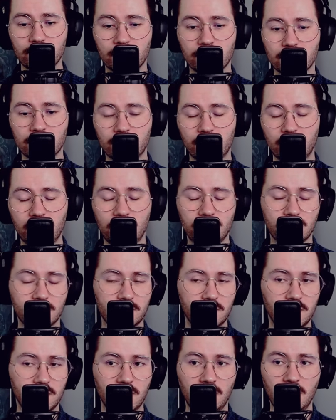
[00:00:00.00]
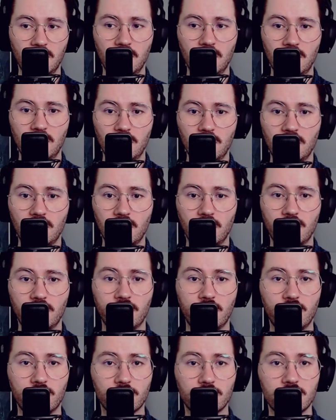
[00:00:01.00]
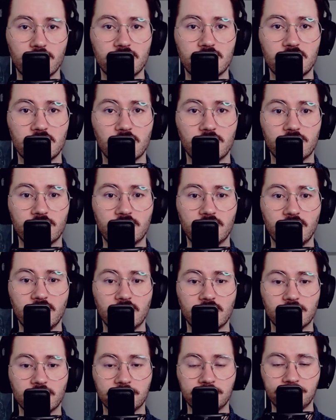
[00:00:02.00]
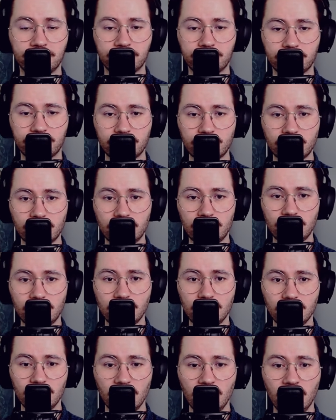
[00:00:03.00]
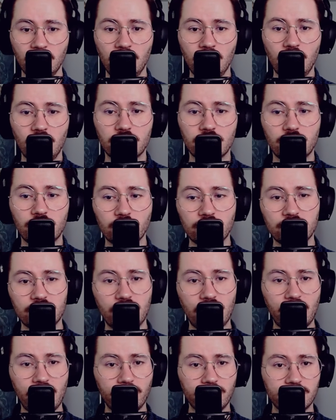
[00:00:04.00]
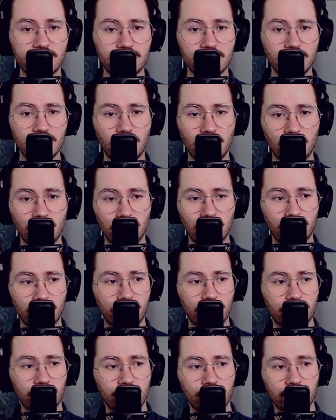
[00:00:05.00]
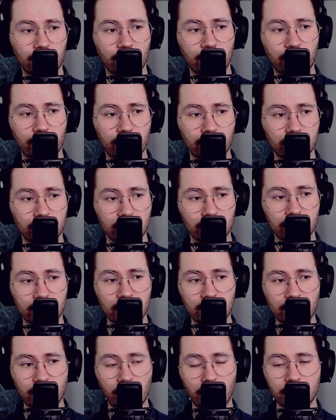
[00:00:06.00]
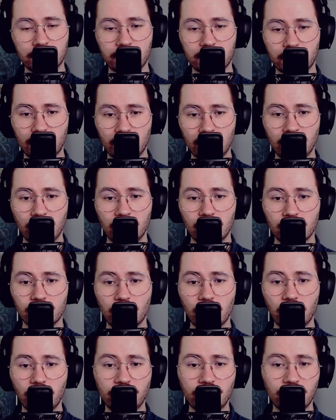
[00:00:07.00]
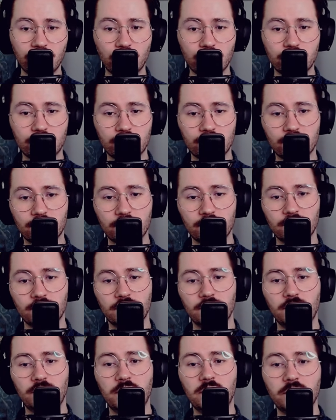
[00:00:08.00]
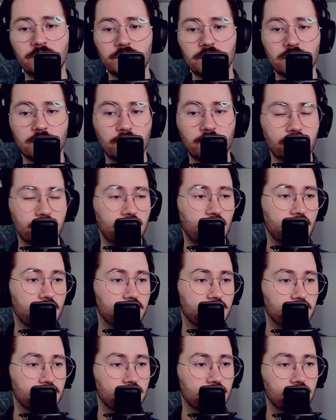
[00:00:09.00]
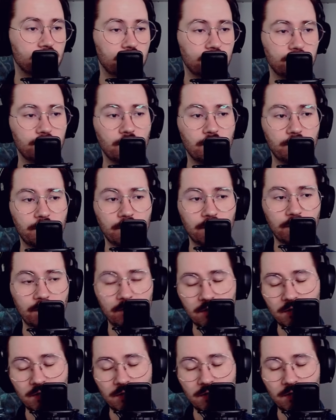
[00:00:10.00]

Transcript: just playing Augur instead of Seagate. So strengths of Jeskai, once again, it's one of the most inevitable decks in Pauper.